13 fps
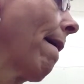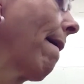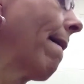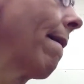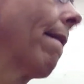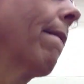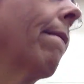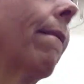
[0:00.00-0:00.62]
I don't know,